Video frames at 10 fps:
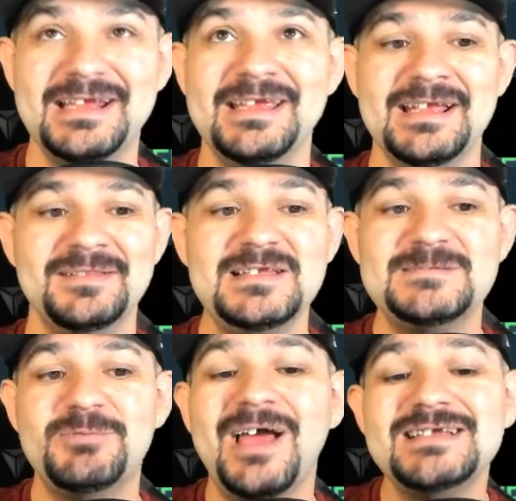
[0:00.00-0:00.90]
thing.
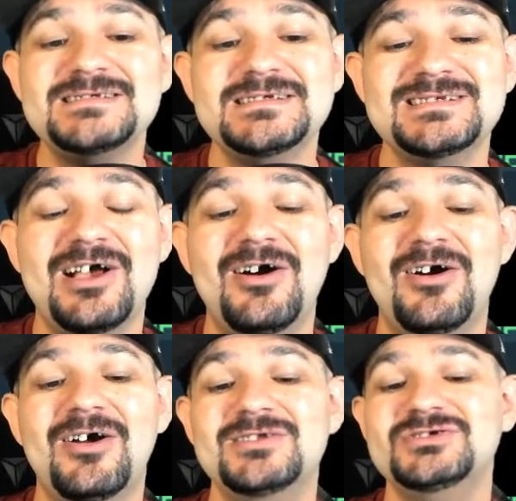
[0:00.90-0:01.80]
These prices
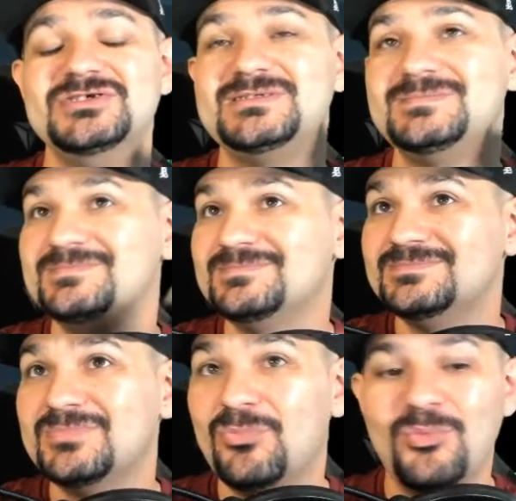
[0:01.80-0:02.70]
are just
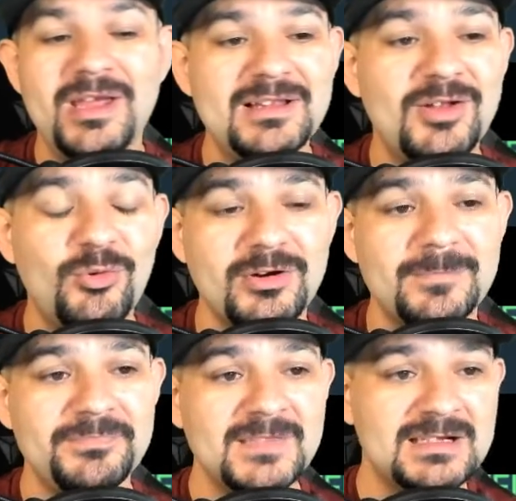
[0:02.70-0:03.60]
way lower.
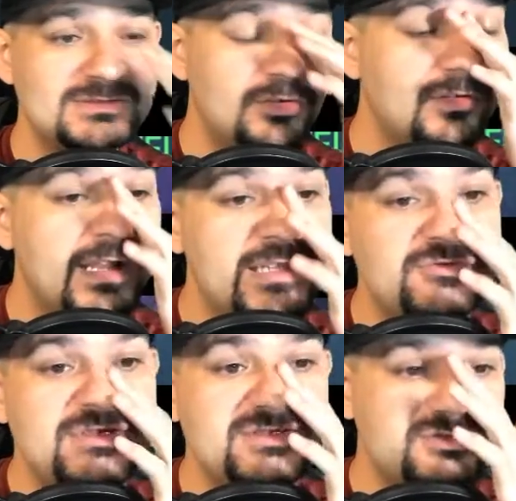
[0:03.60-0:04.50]
So a lot of
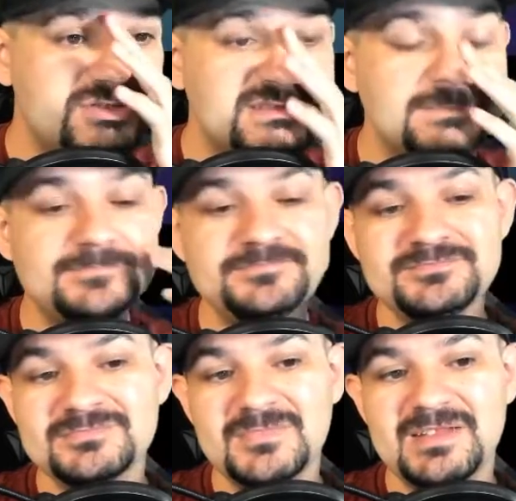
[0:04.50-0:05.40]
these researches
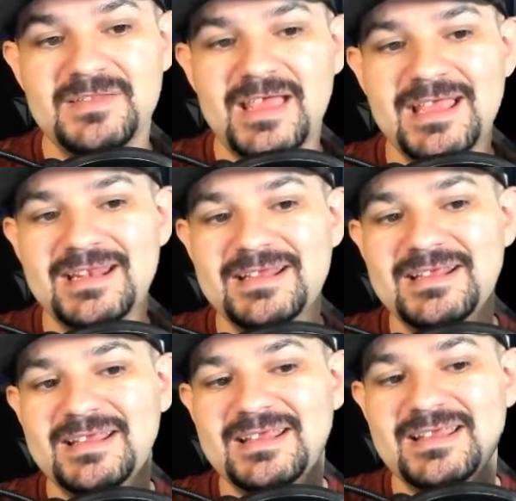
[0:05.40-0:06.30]
that
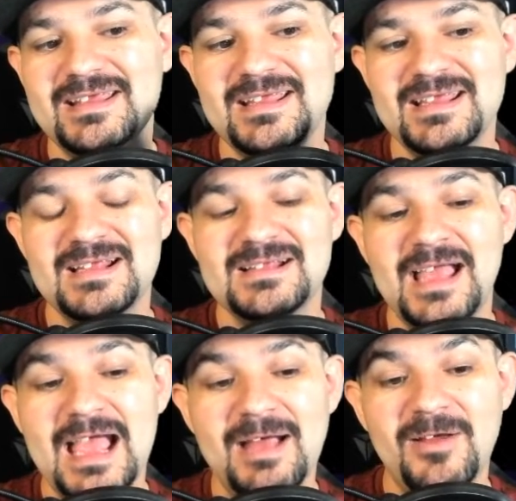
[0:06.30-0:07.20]

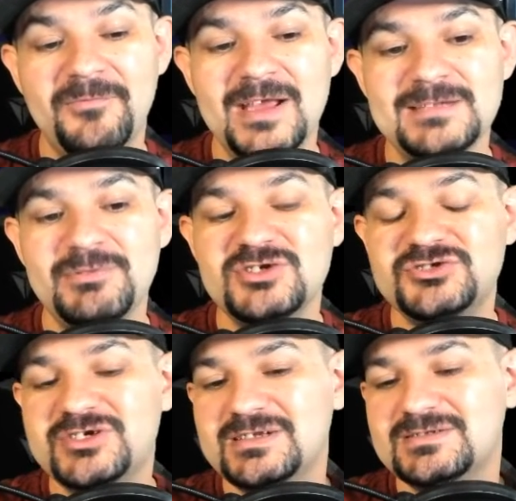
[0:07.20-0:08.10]
affect pure
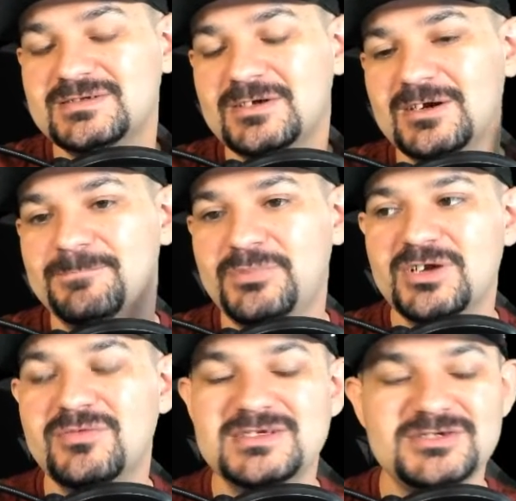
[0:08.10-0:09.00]
trait or
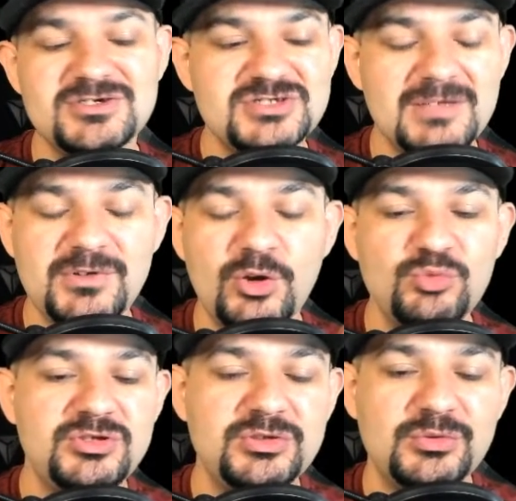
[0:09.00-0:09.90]
pure research, if you go
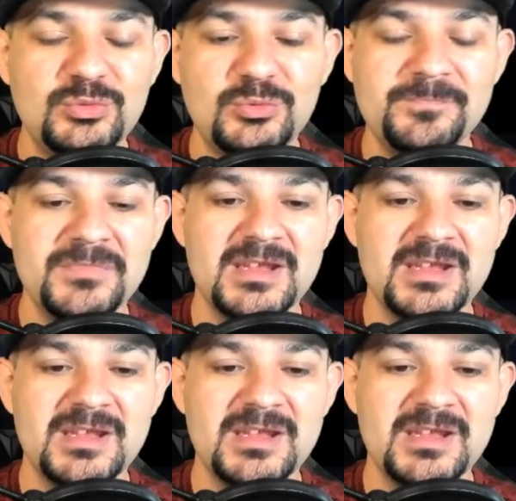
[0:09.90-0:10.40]
to,